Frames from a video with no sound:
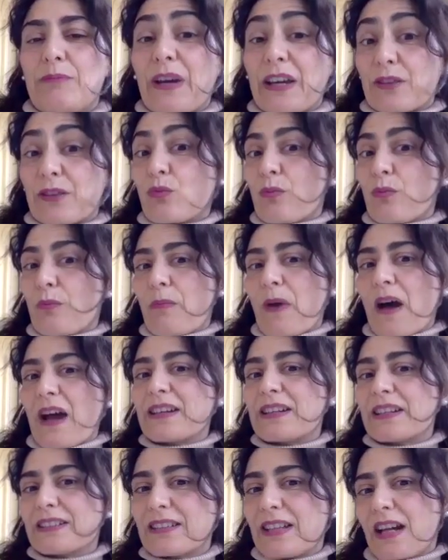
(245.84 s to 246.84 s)
But by
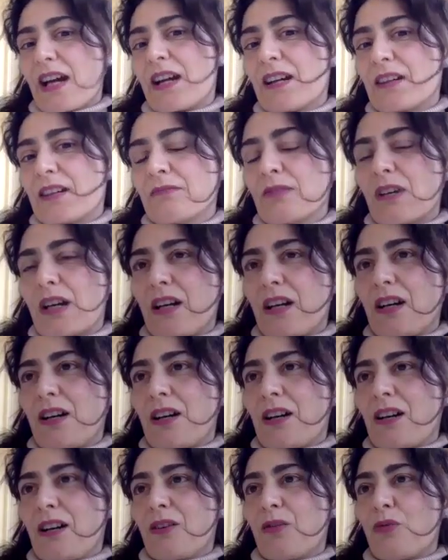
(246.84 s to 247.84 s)
the time
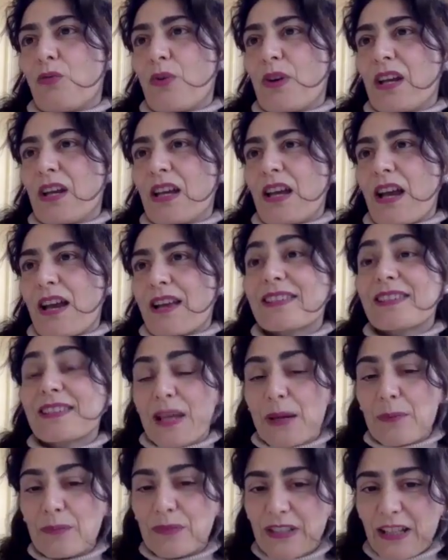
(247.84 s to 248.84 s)
we
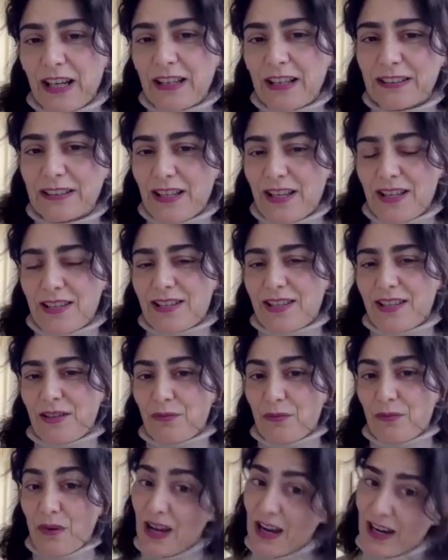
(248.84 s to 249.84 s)
accept that as a
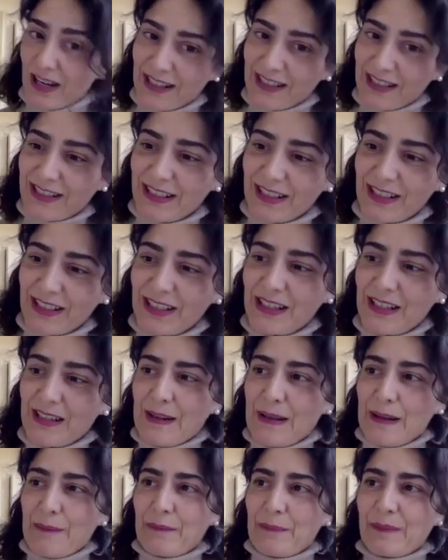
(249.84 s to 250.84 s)
reality,
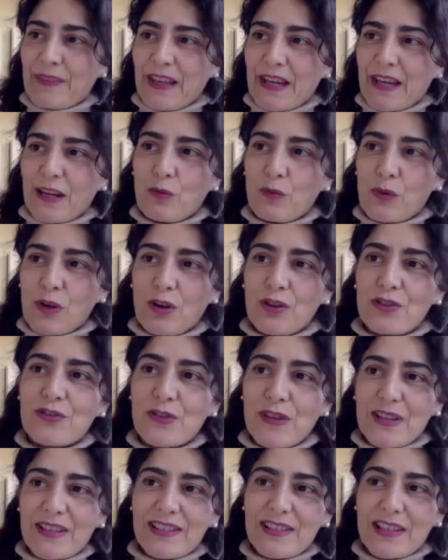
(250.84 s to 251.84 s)
then we also
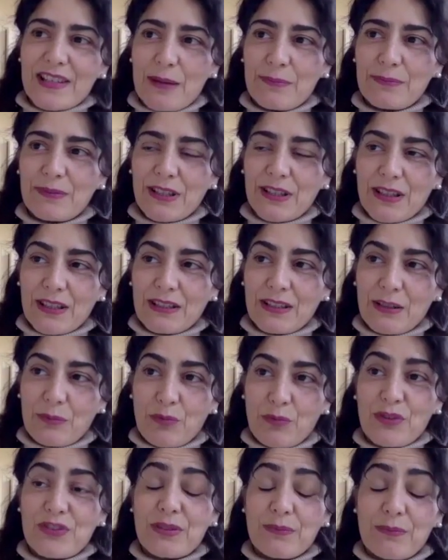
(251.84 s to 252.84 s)
accept the
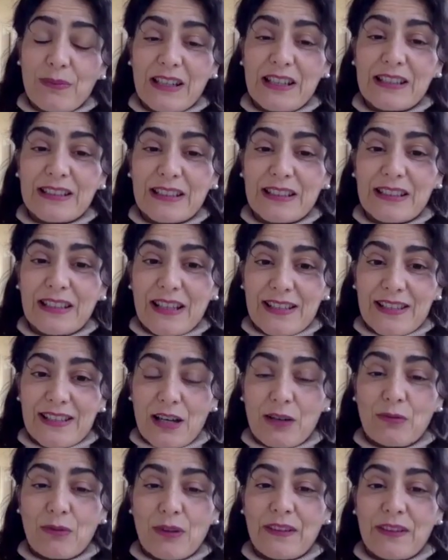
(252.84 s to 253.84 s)
possibility that
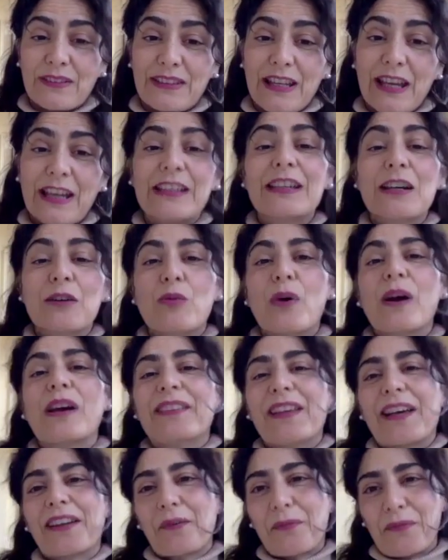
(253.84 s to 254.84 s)
someone take away
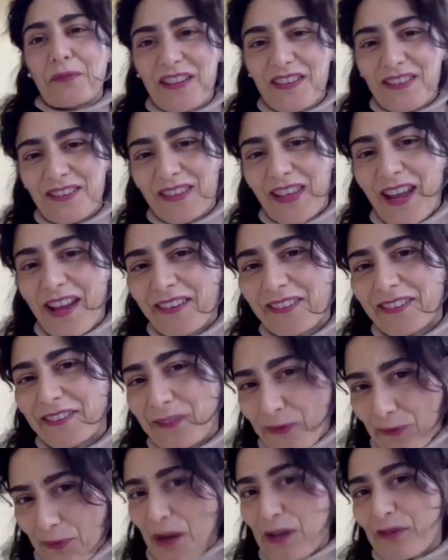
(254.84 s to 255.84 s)
that
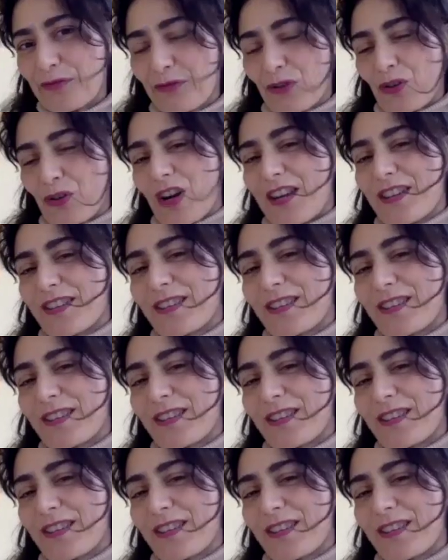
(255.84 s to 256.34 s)
right from us.